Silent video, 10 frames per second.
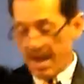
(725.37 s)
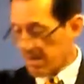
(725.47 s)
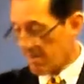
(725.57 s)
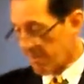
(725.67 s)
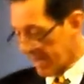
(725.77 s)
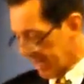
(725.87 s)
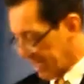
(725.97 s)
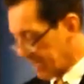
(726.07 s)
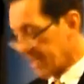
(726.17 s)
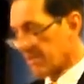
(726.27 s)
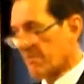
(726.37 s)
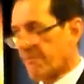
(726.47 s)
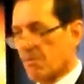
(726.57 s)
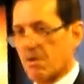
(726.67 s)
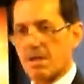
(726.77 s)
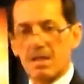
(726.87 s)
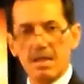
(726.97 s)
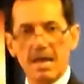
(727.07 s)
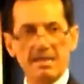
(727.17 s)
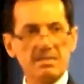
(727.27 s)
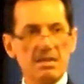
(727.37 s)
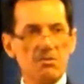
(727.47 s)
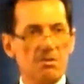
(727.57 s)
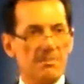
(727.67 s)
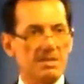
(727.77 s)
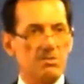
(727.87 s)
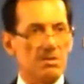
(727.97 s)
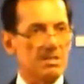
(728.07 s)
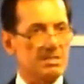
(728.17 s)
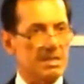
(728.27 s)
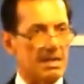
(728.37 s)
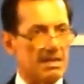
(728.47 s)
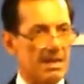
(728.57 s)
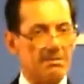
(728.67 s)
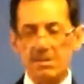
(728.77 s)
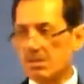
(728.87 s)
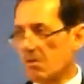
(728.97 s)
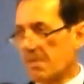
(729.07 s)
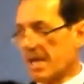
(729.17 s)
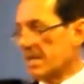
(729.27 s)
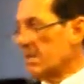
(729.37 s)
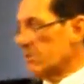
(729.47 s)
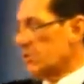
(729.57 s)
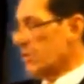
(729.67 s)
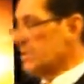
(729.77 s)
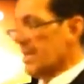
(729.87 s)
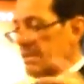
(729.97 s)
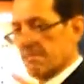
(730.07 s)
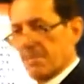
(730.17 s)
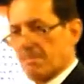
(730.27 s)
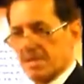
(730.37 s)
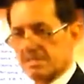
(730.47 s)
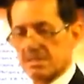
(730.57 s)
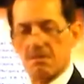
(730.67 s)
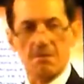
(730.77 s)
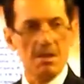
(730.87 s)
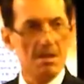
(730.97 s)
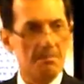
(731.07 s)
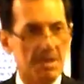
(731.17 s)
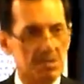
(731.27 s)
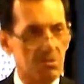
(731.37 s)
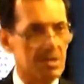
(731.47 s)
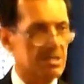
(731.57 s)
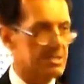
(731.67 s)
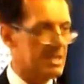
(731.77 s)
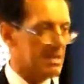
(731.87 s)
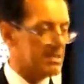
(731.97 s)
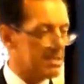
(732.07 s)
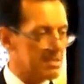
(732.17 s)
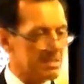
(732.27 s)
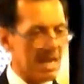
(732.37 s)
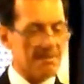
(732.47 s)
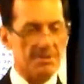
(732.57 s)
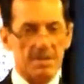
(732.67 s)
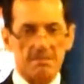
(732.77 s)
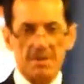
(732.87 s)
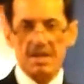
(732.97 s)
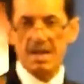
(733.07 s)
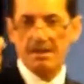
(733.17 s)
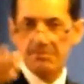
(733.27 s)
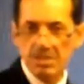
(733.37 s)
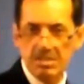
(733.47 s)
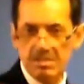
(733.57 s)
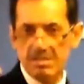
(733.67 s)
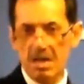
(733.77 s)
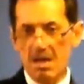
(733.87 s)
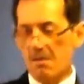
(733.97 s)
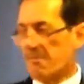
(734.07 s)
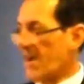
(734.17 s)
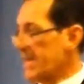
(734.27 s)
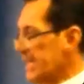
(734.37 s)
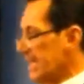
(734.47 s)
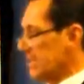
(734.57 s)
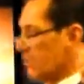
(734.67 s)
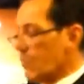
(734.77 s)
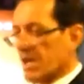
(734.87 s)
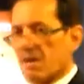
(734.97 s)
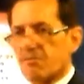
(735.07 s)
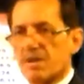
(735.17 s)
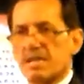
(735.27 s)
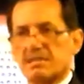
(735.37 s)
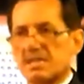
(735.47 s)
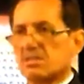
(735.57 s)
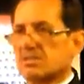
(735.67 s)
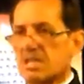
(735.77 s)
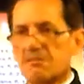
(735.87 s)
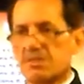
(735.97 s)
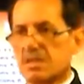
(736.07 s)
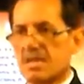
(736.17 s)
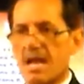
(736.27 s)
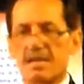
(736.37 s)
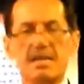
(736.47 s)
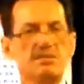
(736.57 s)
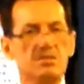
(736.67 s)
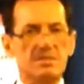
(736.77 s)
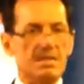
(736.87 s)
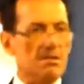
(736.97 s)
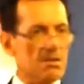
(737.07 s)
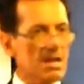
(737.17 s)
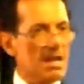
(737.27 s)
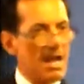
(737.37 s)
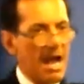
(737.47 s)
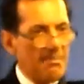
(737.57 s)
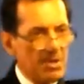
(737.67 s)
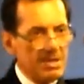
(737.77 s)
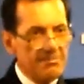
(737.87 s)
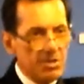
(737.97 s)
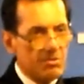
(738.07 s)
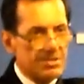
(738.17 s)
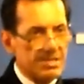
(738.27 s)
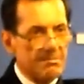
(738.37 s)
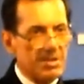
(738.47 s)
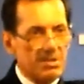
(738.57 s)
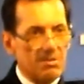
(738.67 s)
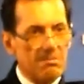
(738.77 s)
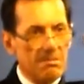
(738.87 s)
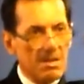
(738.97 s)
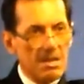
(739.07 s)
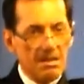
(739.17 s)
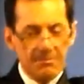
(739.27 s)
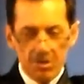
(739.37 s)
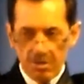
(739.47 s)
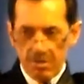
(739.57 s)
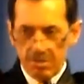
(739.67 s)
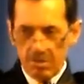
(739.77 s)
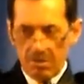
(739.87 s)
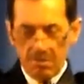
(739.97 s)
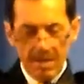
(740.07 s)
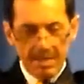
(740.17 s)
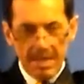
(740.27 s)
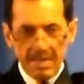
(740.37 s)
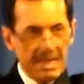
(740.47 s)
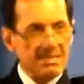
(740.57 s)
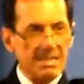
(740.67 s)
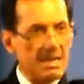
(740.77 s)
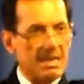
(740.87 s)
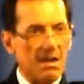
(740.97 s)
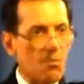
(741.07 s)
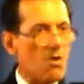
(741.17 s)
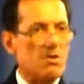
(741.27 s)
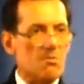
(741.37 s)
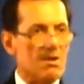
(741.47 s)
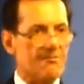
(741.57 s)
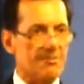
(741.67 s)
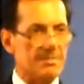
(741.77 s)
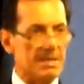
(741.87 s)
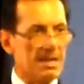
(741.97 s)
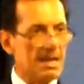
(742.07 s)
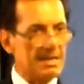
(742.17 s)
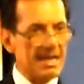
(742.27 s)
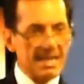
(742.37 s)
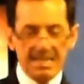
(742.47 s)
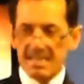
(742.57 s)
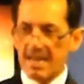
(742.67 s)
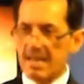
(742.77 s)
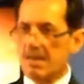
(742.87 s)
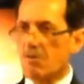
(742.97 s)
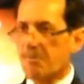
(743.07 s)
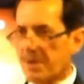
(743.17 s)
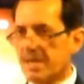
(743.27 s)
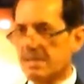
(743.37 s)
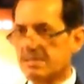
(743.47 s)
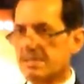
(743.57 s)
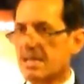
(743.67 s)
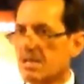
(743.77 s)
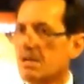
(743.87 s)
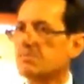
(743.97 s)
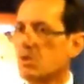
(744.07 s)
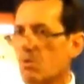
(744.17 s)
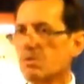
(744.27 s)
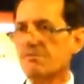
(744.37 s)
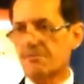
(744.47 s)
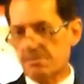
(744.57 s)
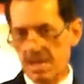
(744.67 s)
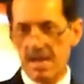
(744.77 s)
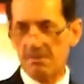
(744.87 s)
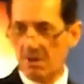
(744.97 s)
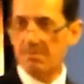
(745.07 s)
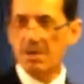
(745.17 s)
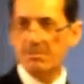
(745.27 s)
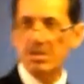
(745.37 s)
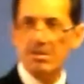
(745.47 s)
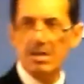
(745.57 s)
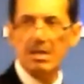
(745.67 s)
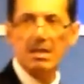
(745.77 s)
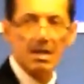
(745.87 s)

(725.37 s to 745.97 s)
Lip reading: I come right here. I lay on the floor. I say, Lord, my daughter's sick. I don't need nobody here. Church, I live by myself. My daughter's sick. This is happening in my life. This is financing. Whatever it is, I just give it to God. And I just say, Lord, I believe you're going to see me through. If you're gonna, you know, and that's it. And I walk away from it. And I got that inner peace that comes only from God. Right, Mama Lola?